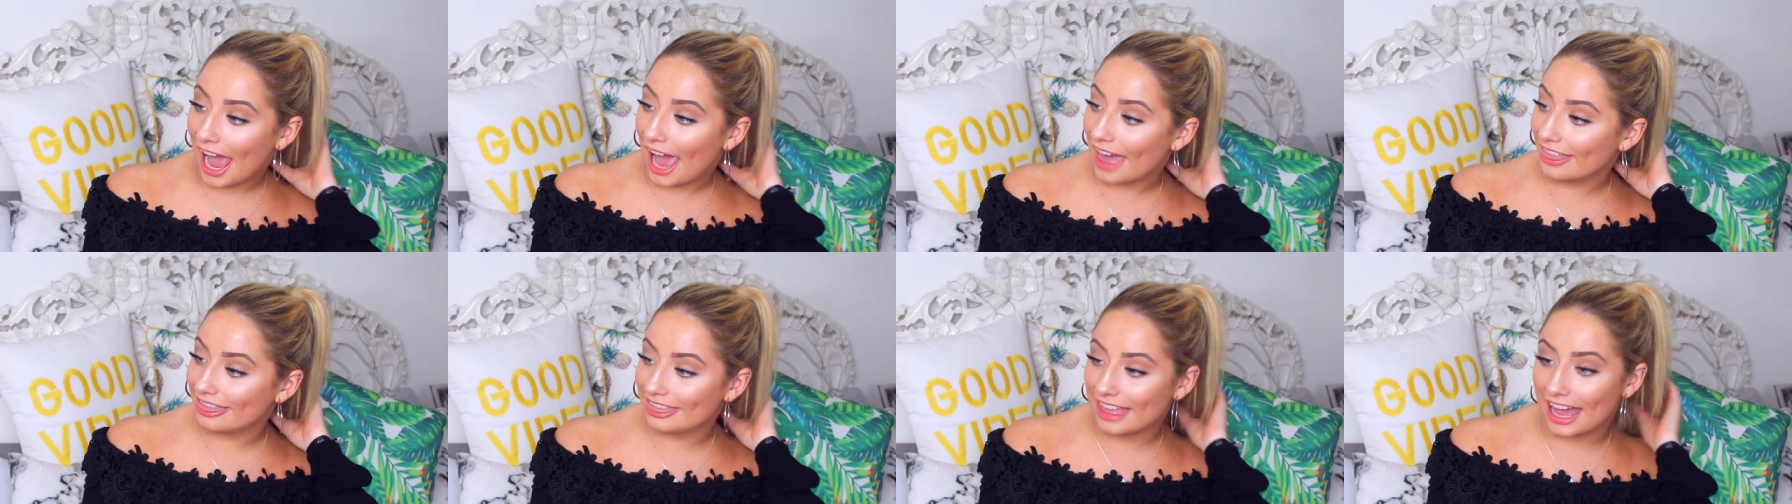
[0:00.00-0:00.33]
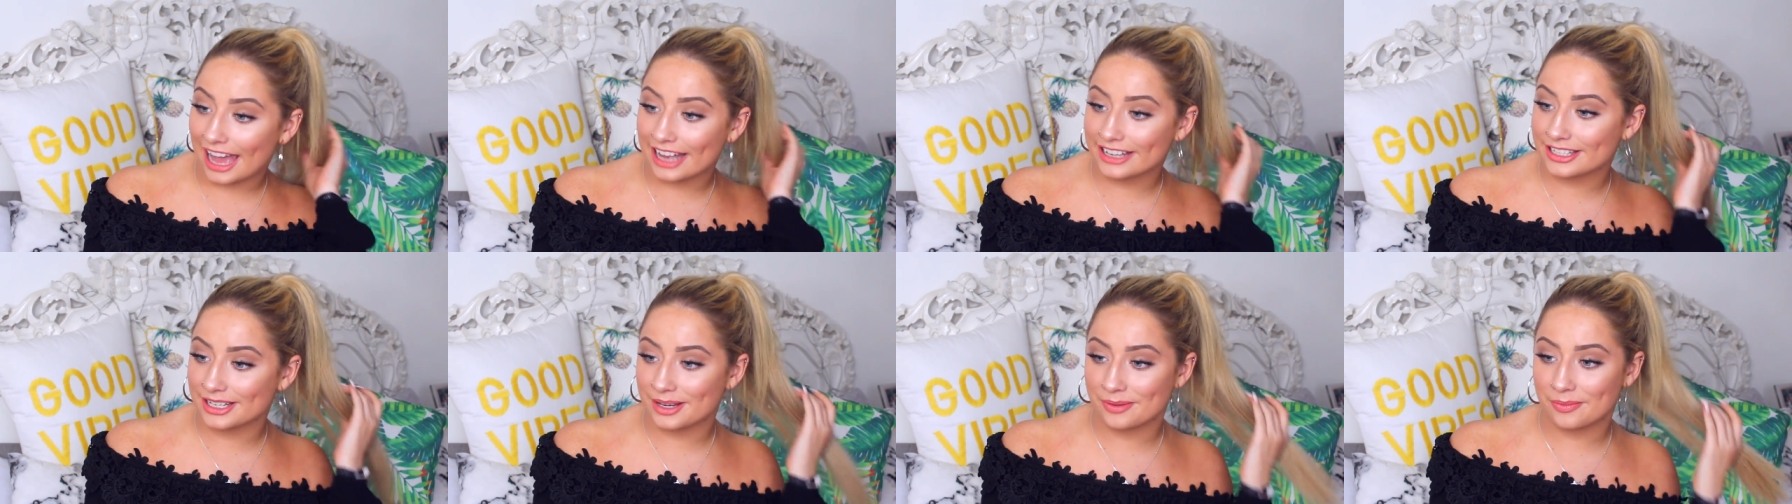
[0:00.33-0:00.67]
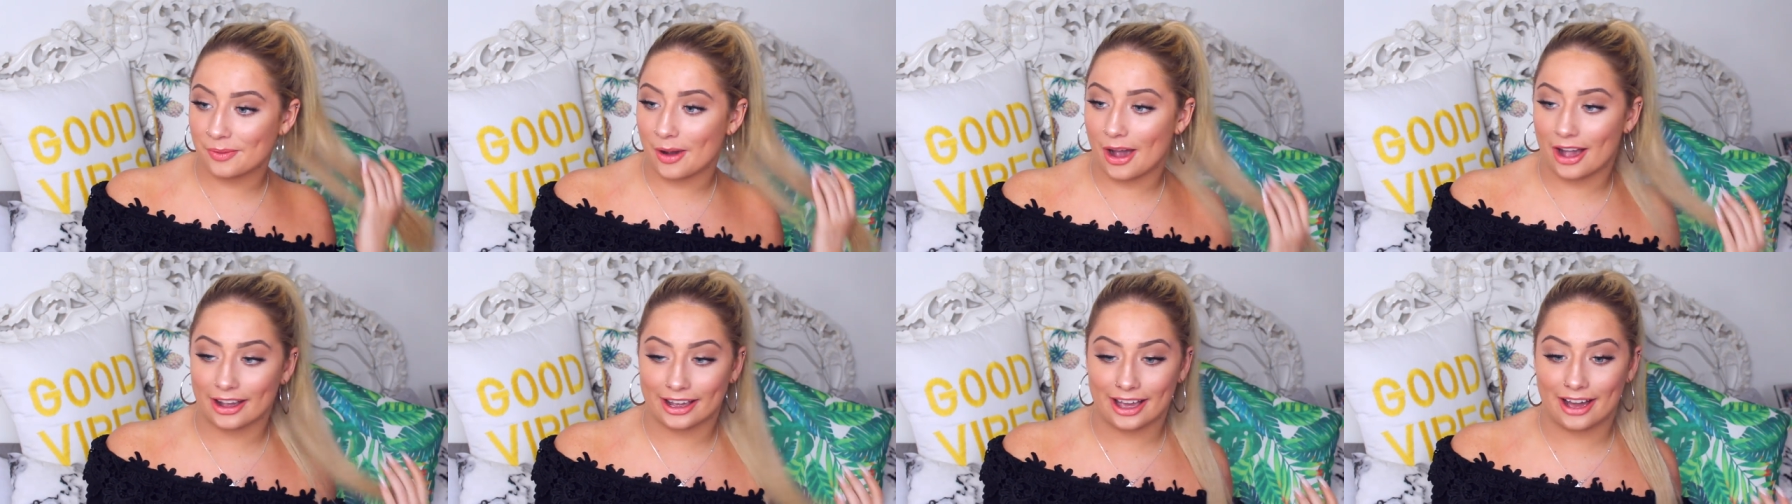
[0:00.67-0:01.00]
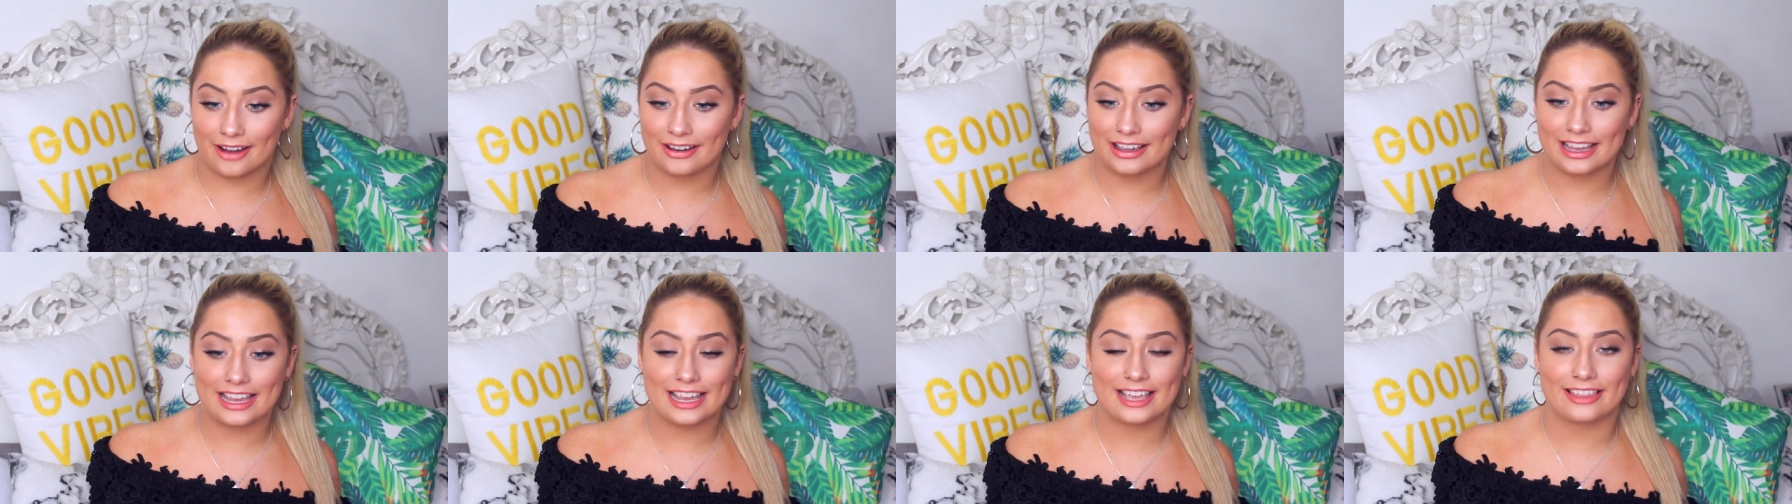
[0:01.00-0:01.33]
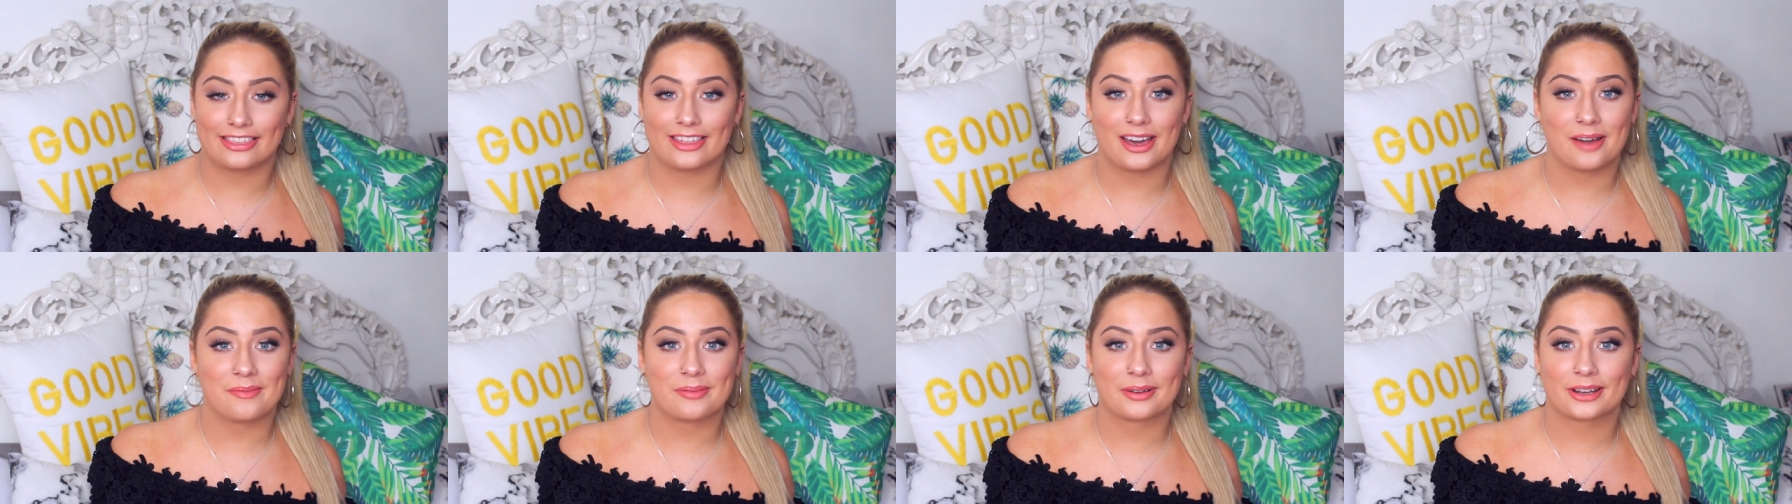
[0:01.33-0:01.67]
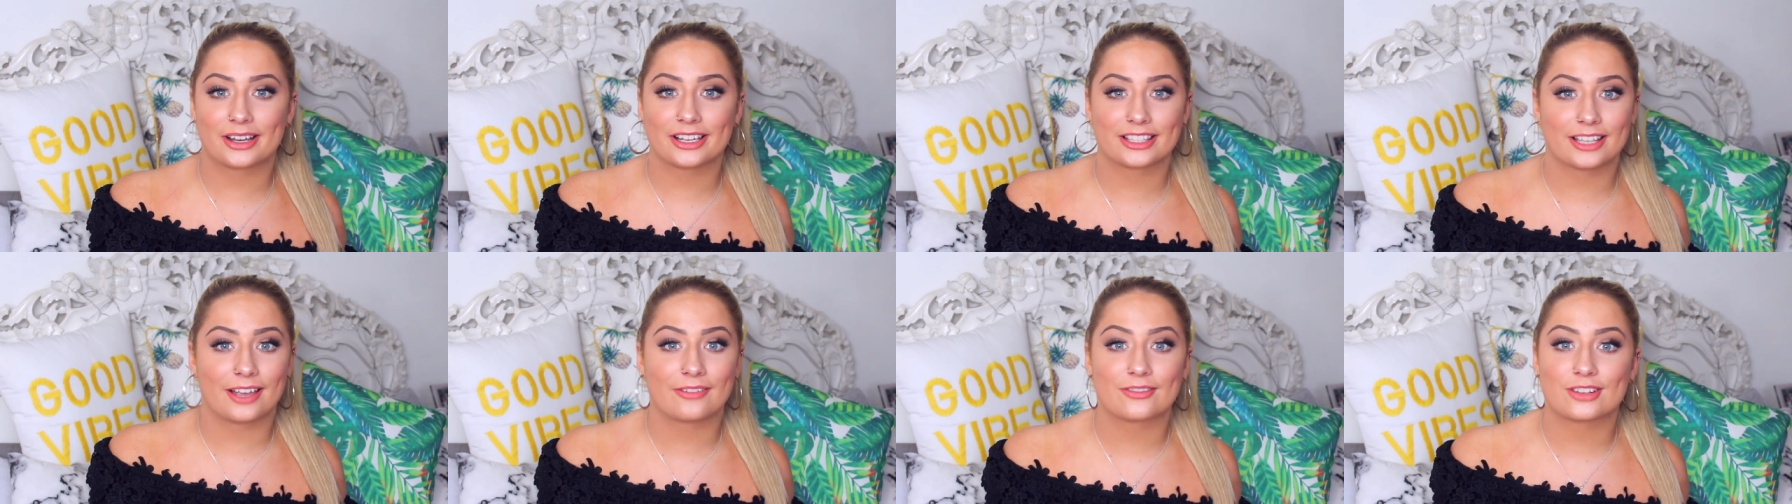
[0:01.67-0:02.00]
and that didn't work out either
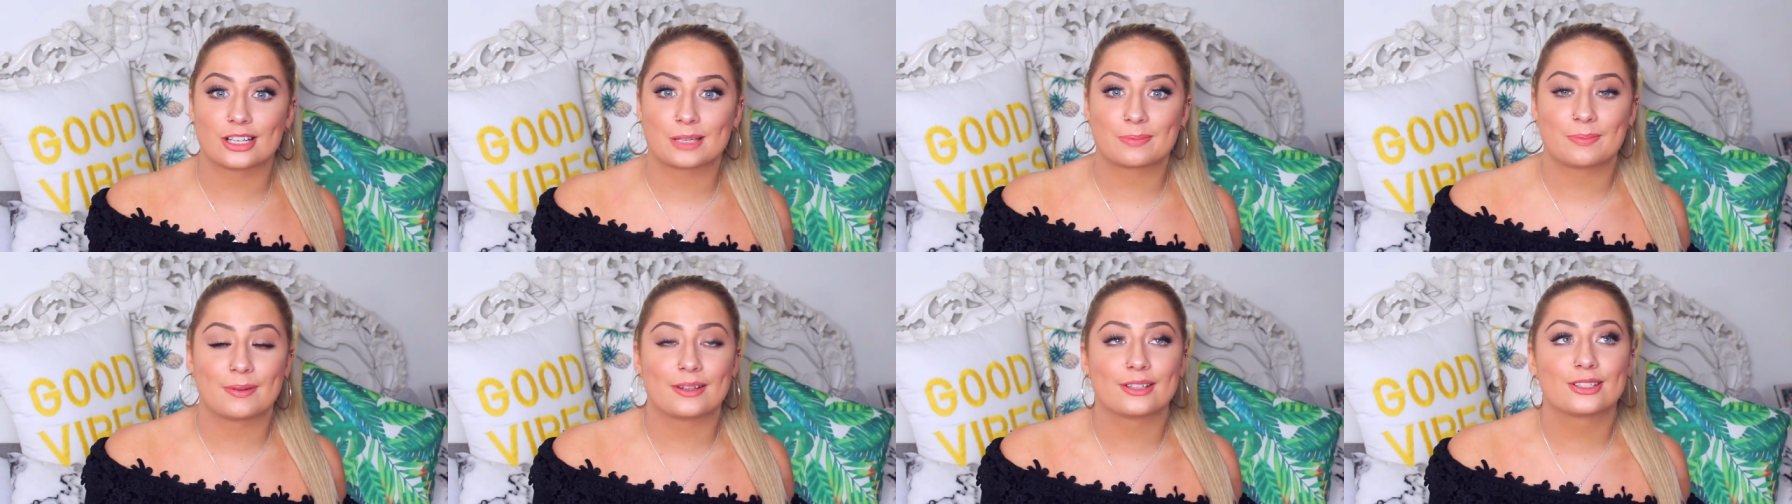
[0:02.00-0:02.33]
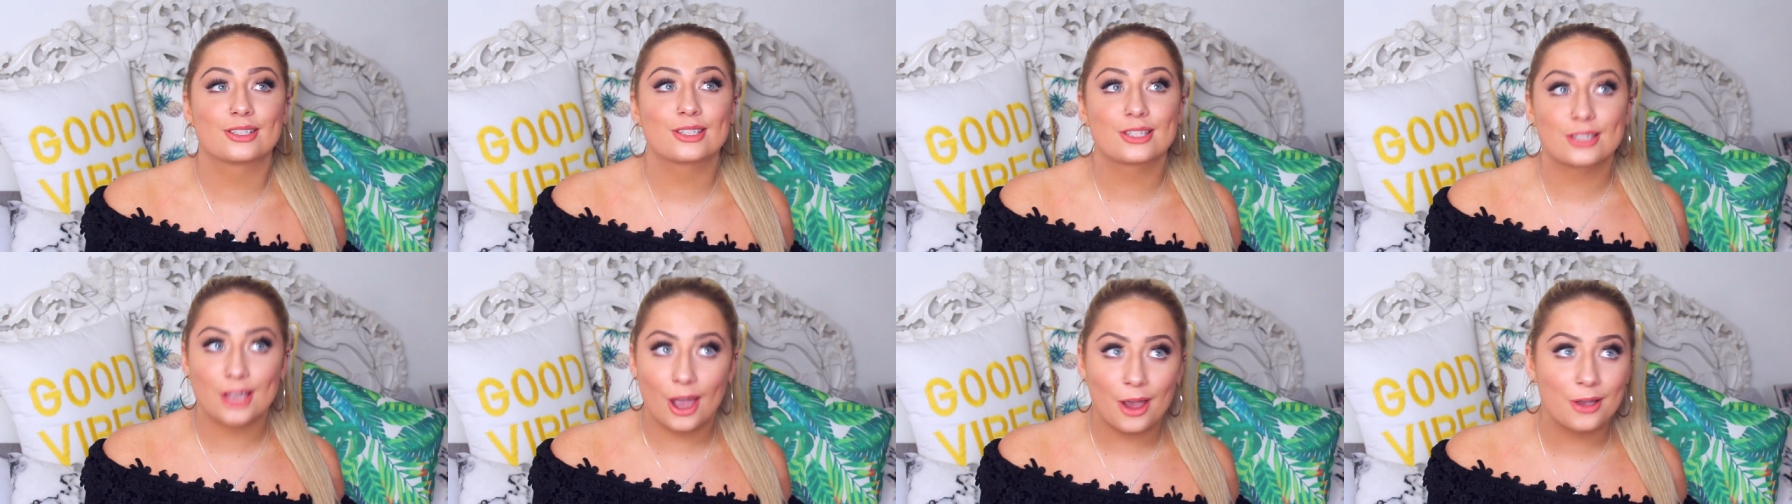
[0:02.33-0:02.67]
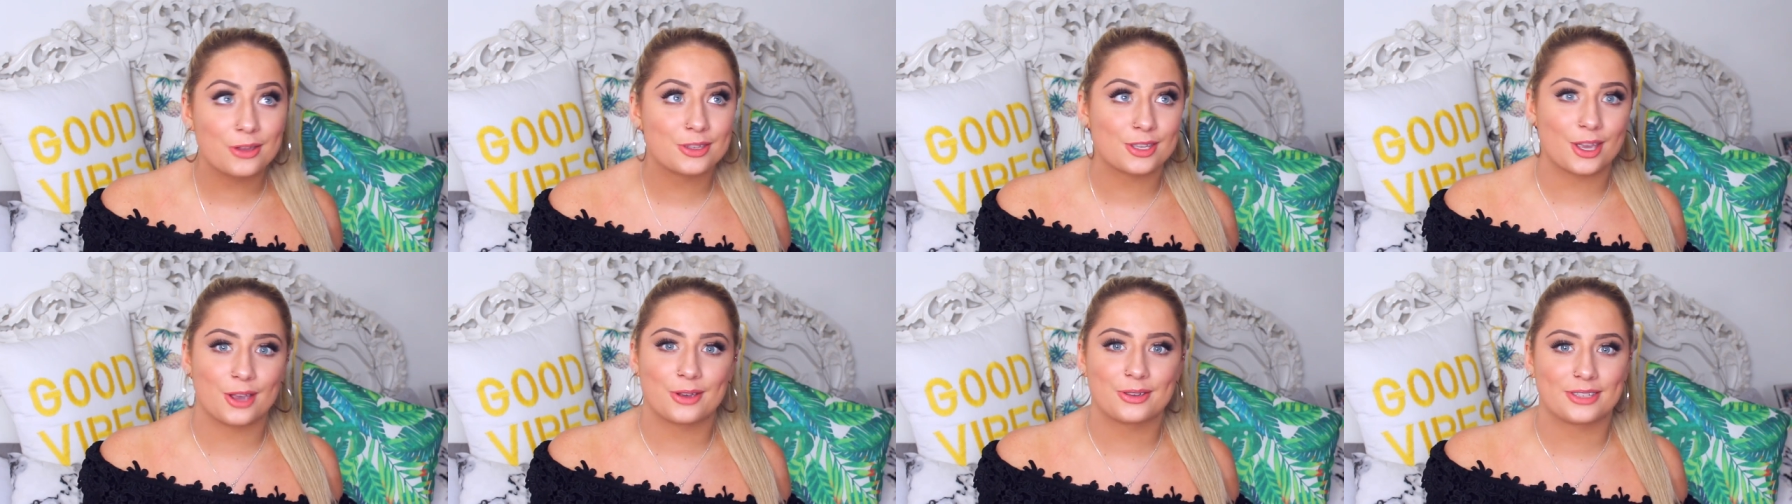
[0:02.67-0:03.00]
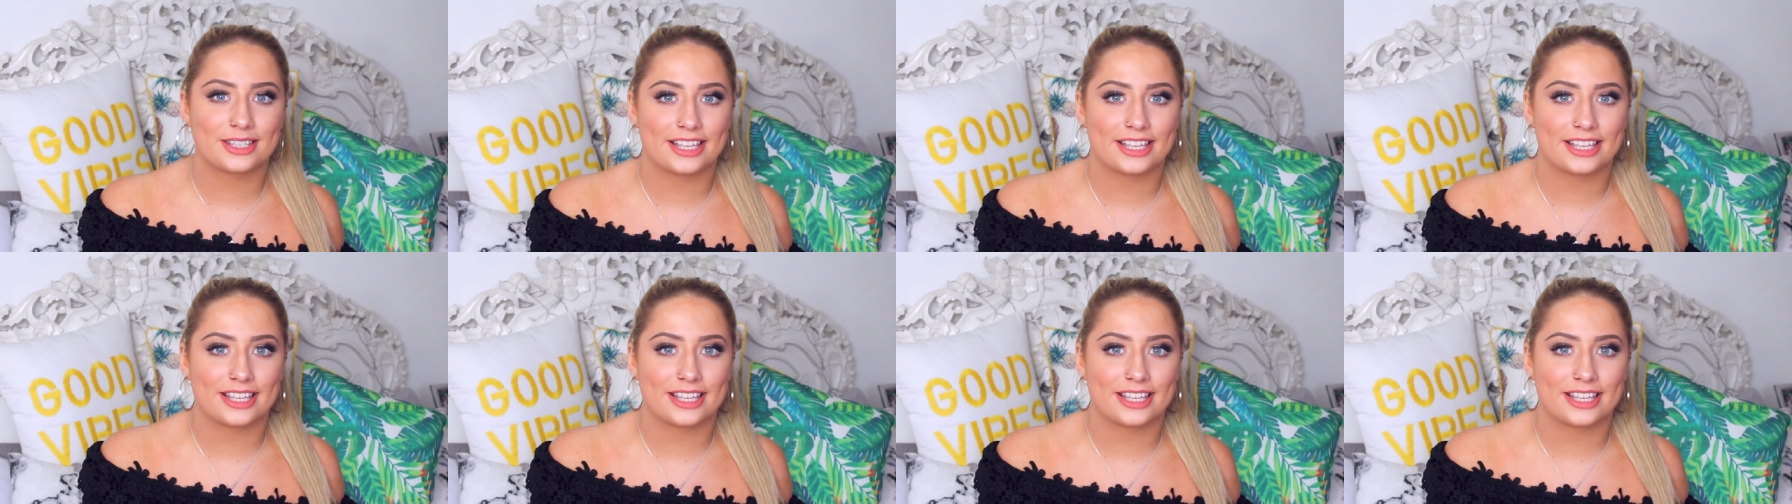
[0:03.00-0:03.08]
because I've just been so so